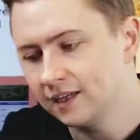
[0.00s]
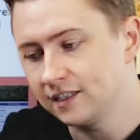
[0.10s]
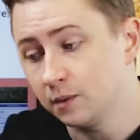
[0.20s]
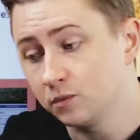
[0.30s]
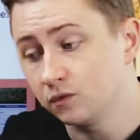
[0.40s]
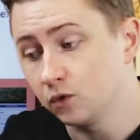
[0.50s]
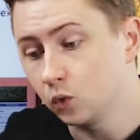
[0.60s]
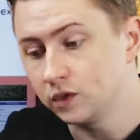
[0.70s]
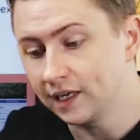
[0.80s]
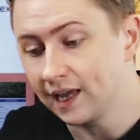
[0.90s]
in terms of
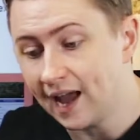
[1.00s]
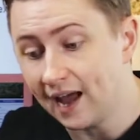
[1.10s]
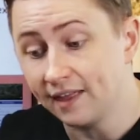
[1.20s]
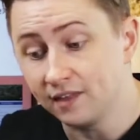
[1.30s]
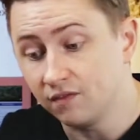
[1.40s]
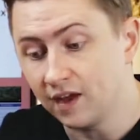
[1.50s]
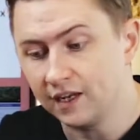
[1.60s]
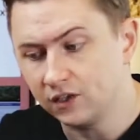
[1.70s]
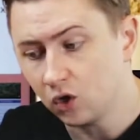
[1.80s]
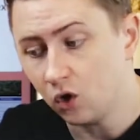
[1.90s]
loading at the
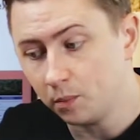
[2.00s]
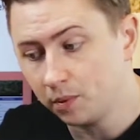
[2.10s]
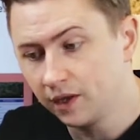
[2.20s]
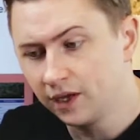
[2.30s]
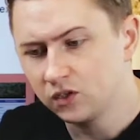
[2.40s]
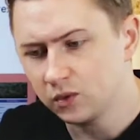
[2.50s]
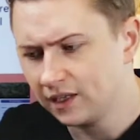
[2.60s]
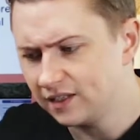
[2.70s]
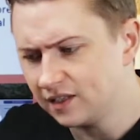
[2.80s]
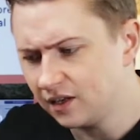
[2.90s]
very top, so I
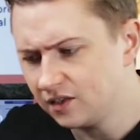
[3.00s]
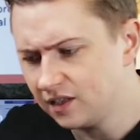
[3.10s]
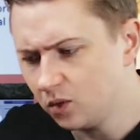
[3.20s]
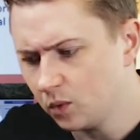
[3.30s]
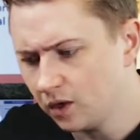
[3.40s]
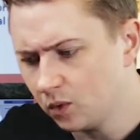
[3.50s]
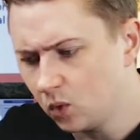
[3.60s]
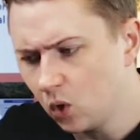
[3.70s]
can start seeing, well,